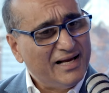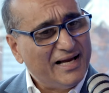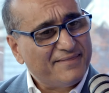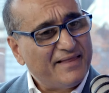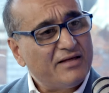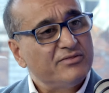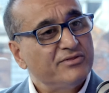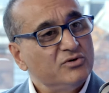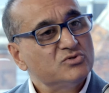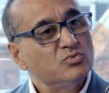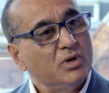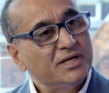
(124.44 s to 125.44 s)
And that
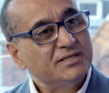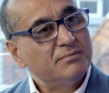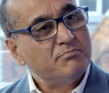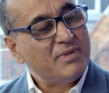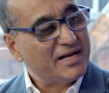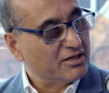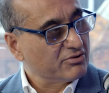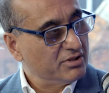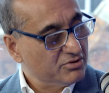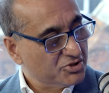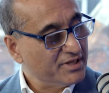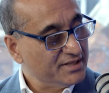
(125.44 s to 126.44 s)
those wider
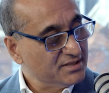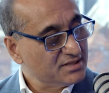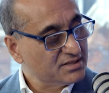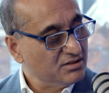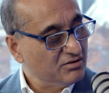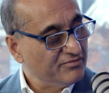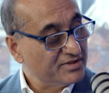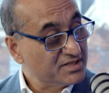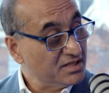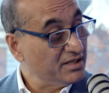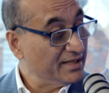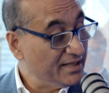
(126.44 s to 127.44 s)
macro trends of a
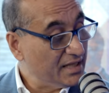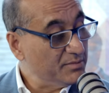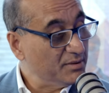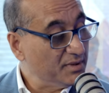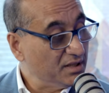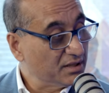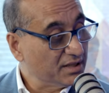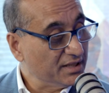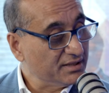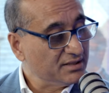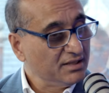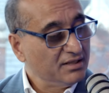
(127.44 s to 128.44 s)
tight labour
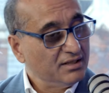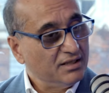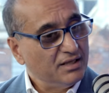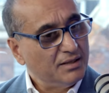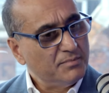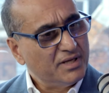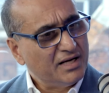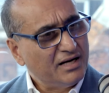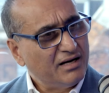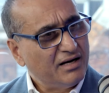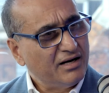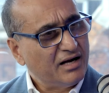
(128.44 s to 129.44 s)
market, I
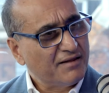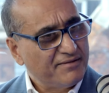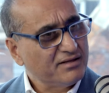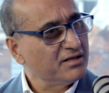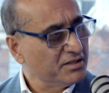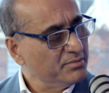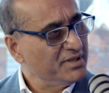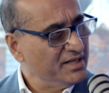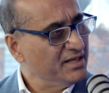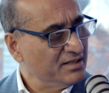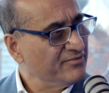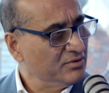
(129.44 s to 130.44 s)
think are going to be
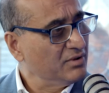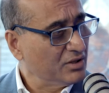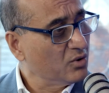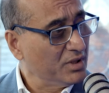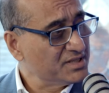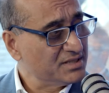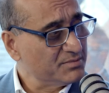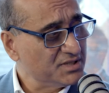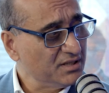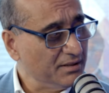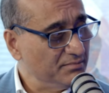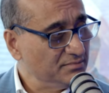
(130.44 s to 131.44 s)
here for quite some
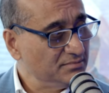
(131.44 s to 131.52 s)
time.